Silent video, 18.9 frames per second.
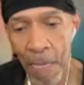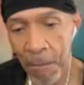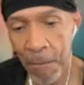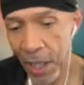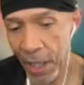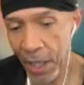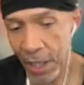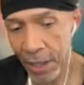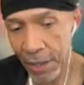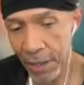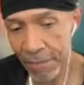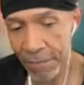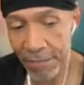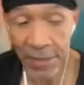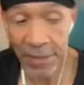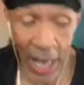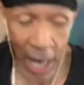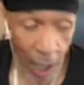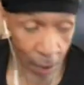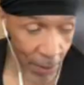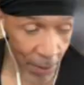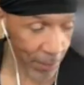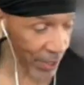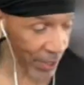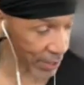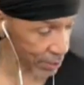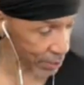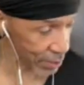Now my
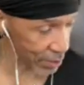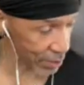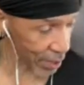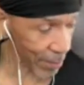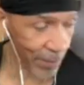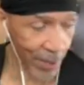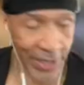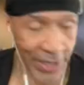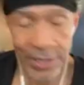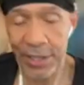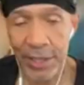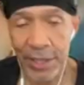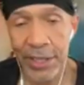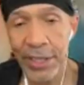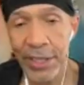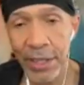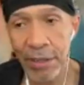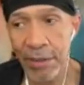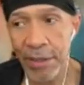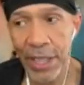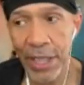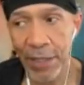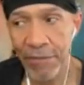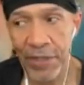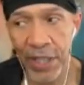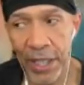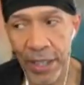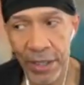basses are basically
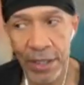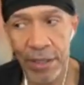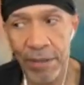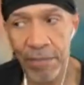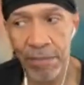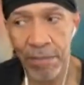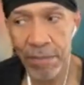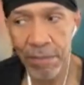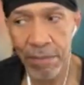left-handed,